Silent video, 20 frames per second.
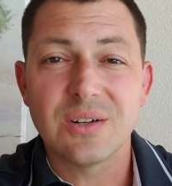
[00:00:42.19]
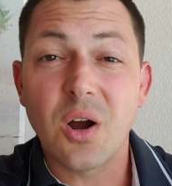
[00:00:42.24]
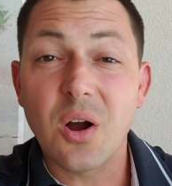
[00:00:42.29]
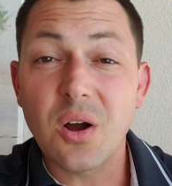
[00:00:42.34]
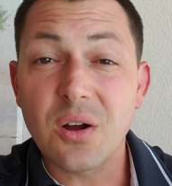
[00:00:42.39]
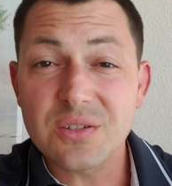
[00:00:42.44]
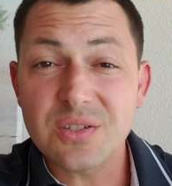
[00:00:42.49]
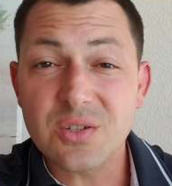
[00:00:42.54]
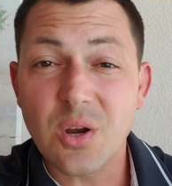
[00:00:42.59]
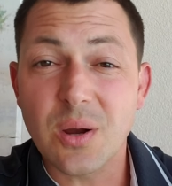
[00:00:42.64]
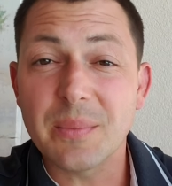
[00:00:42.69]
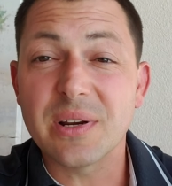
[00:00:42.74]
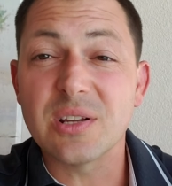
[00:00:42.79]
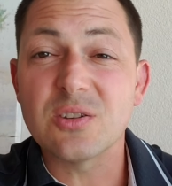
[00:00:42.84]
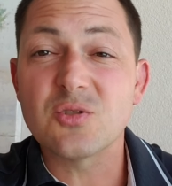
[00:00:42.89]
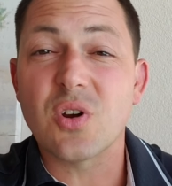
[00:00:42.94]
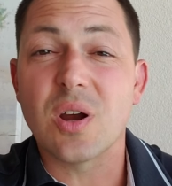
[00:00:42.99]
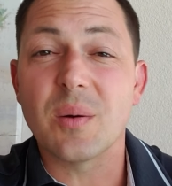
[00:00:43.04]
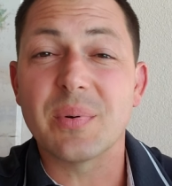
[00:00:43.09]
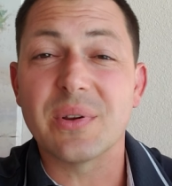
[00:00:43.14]
Also, I'm going to
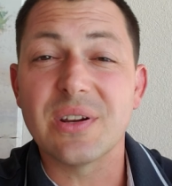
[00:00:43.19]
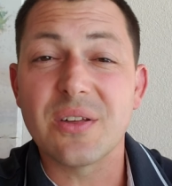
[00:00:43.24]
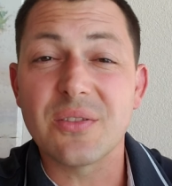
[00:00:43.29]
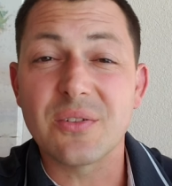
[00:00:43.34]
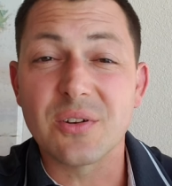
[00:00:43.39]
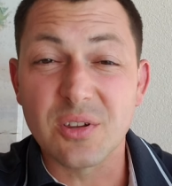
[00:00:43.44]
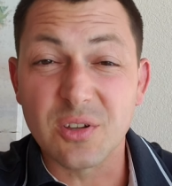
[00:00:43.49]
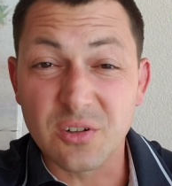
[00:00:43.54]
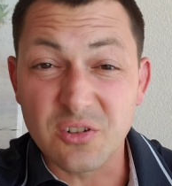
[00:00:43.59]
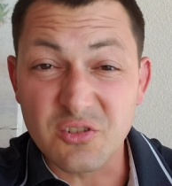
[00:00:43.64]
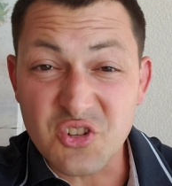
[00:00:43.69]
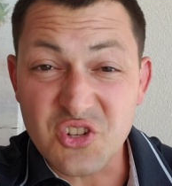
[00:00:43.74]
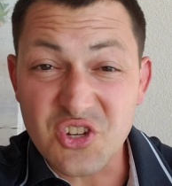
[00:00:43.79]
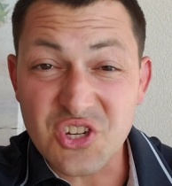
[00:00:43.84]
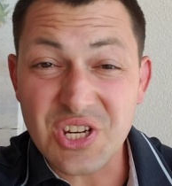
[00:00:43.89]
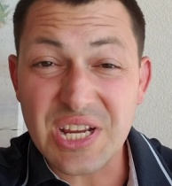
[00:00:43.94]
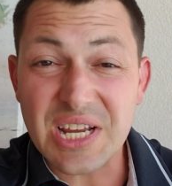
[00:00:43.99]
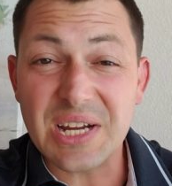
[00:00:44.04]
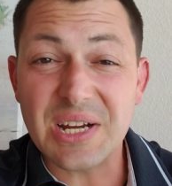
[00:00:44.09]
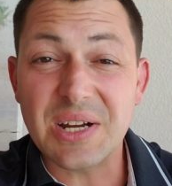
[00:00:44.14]
drop another little
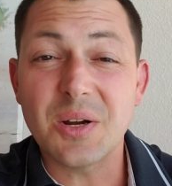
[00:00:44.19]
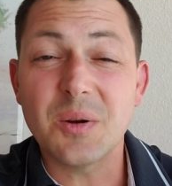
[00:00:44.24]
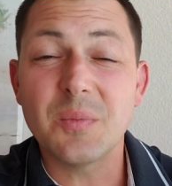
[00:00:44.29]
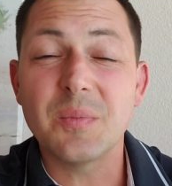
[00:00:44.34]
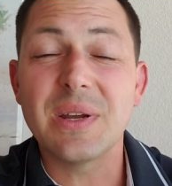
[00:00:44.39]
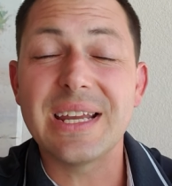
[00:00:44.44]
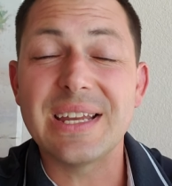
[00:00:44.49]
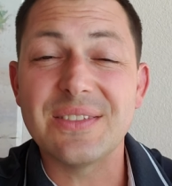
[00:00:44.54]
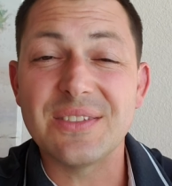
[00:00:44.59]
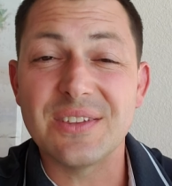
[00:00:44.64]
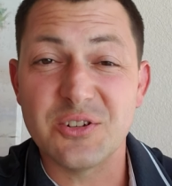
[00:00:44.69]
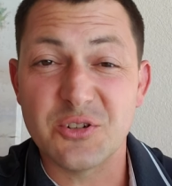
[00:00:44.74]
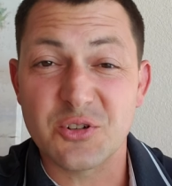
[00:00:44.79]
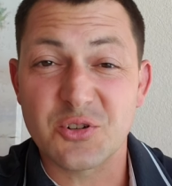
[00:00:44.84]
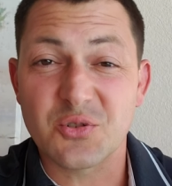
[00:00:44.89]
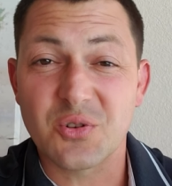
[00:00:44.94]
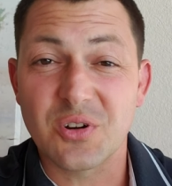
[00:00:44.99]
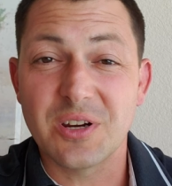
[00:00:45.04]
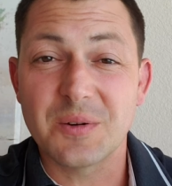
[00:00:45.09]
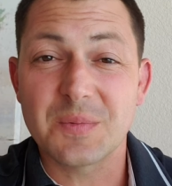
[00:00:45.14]
gem in the
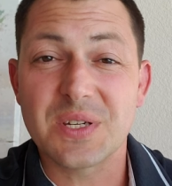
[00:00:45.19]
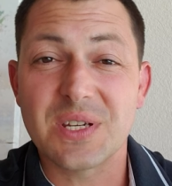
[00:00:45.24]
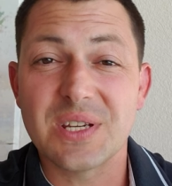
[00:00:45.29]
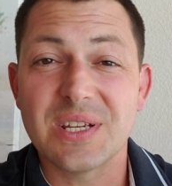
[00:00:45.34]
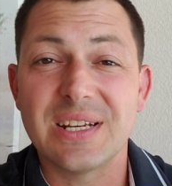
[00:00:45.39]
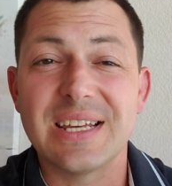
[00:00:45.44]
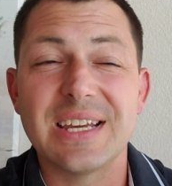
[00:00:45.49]
description.